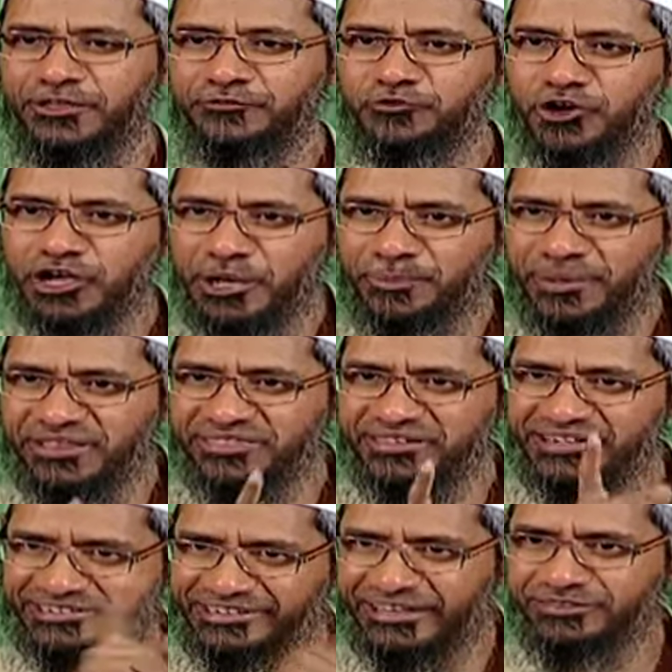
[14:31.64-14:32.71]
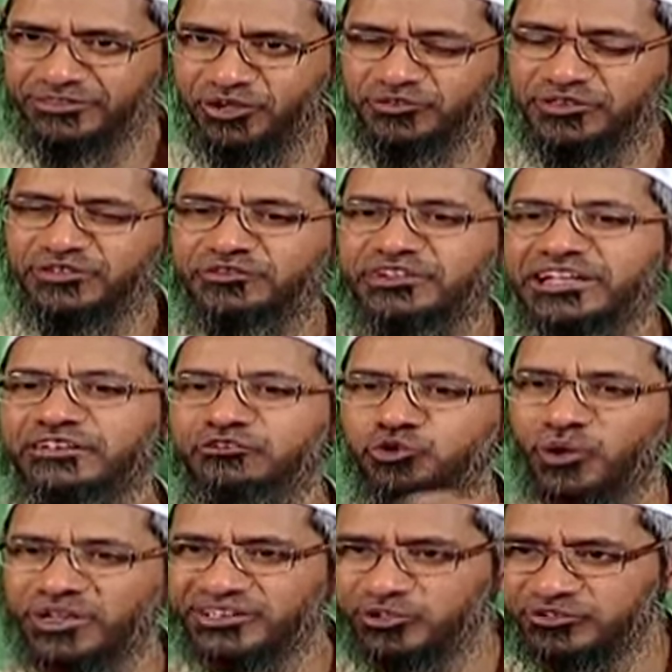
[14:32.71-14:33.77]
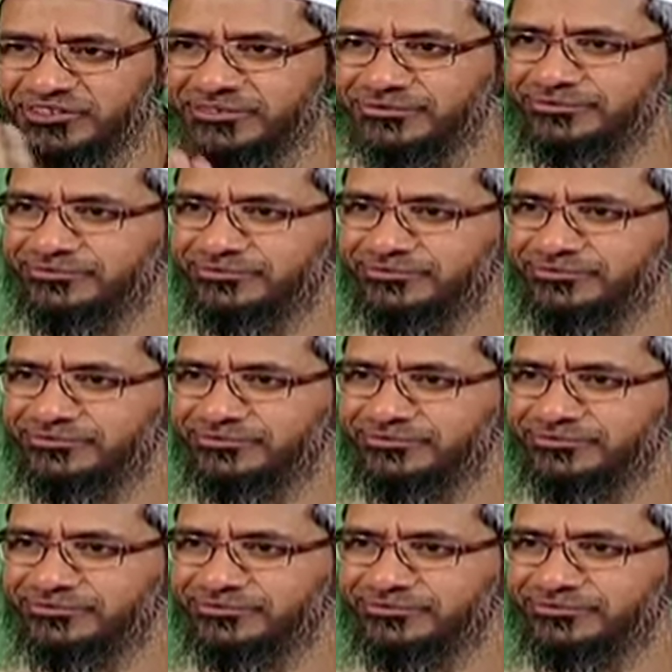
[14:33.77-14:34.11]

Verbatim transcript: If your capacity is 10,000, we'll give you 12,000.